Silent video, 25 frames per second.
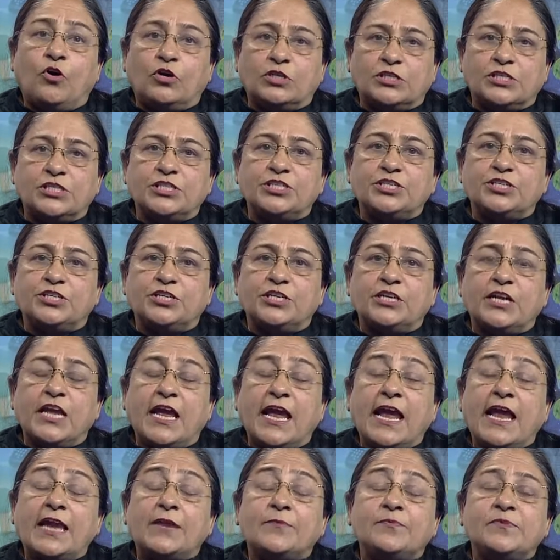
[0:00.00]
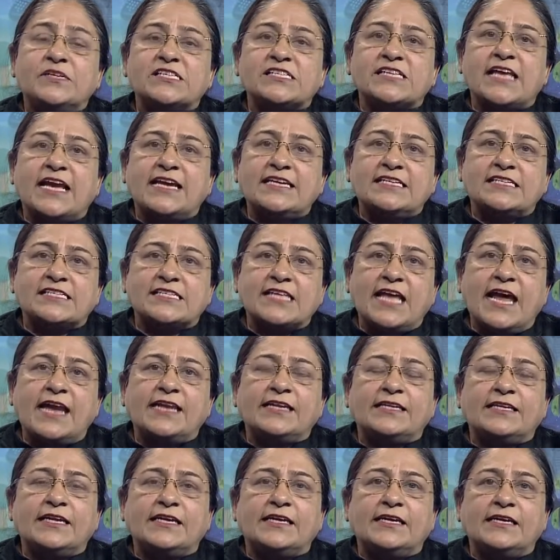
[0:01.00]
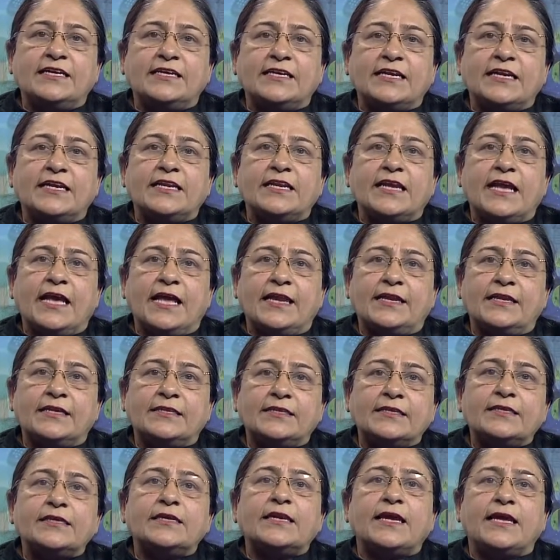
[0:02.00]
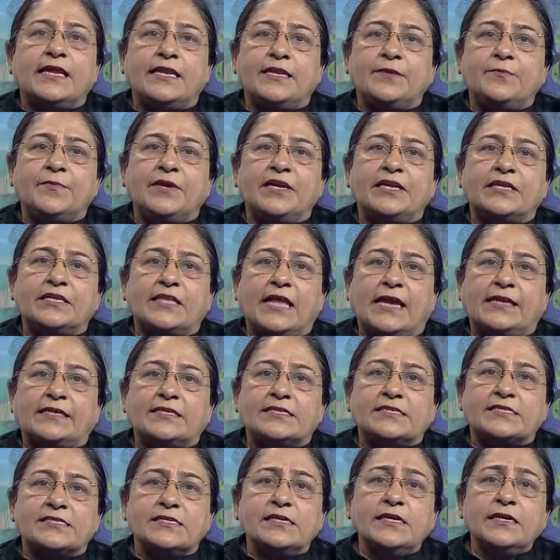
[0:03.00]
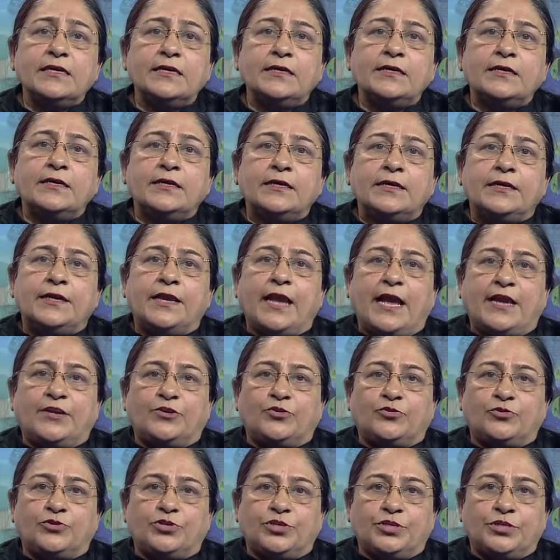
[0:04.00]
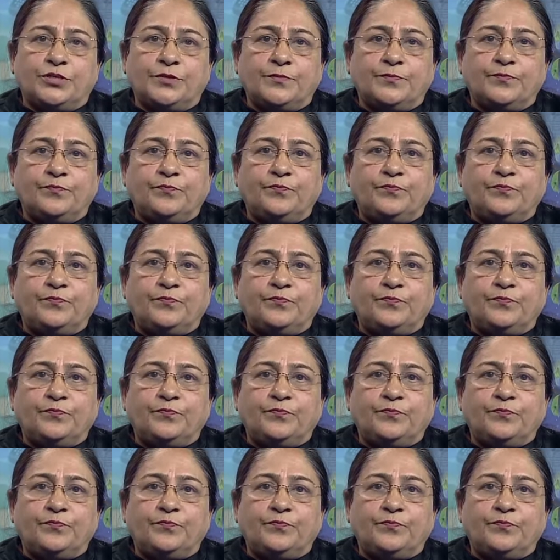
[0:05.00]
oxygen and besides that they contain another element that is the nitrogen.